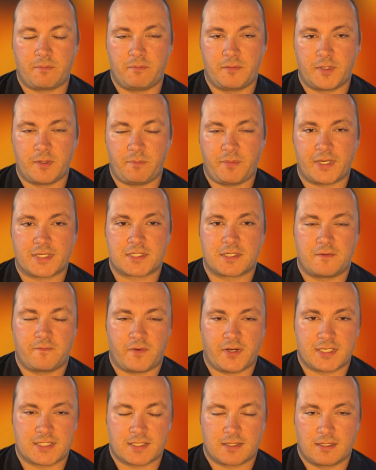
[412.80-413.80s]
best
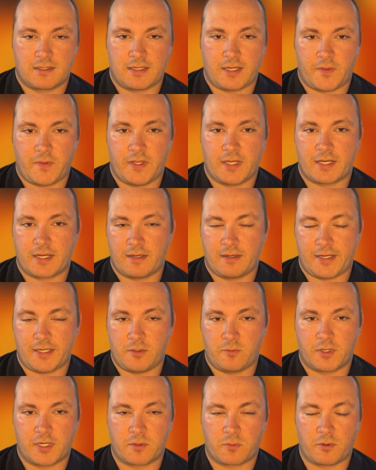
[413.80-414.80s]
advice I think
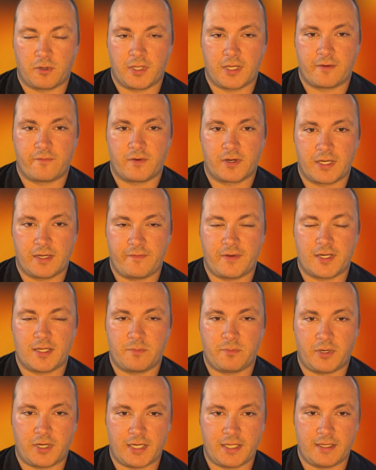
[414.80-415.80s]
anyone can really ever give
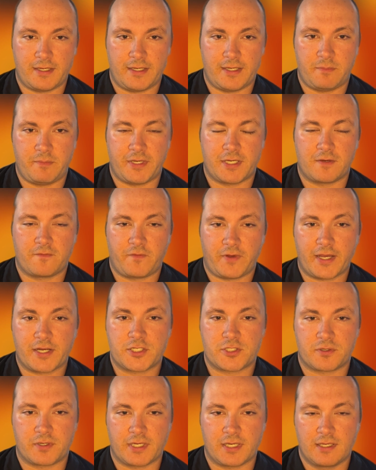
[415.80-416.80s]
anybody in
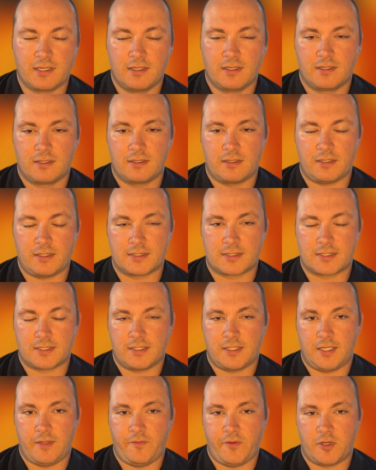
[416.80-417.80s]
manufacturing is
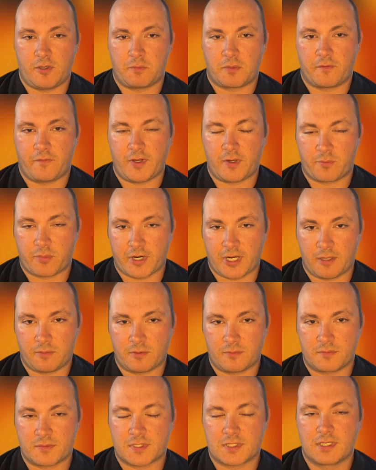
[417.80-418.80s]
if you can prevent
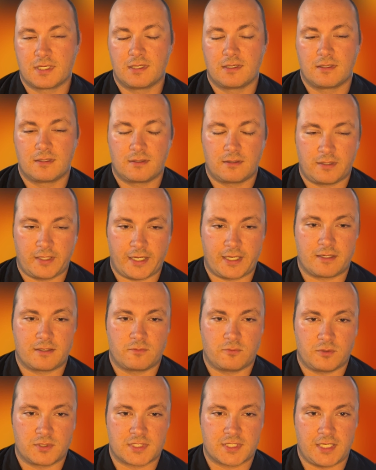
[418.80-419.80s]
problems, that
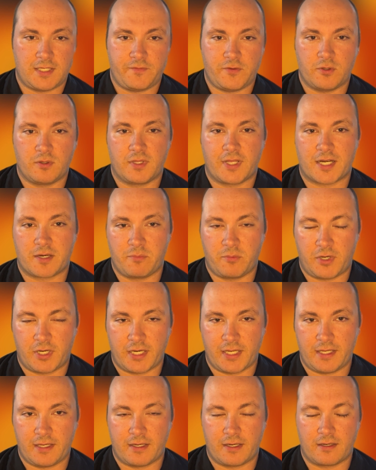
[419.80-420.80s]
will save you a lot of
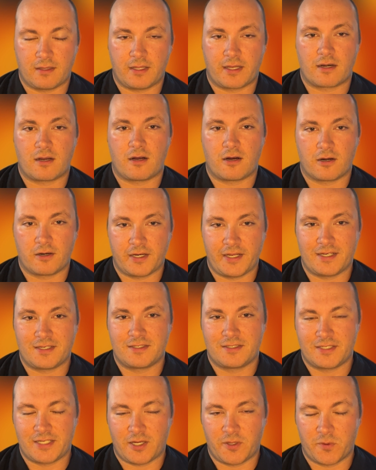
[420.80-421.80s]
money and a lot of heartache
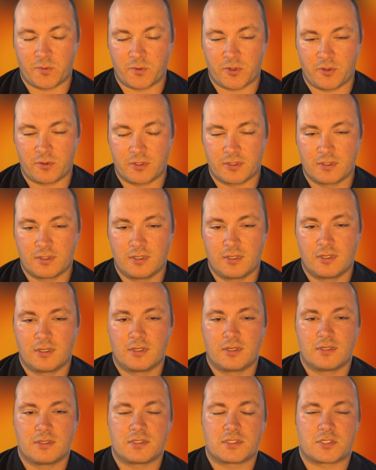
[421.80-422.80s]
down the road.
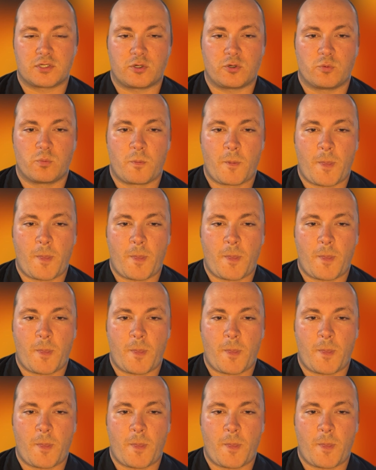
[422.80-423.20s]
So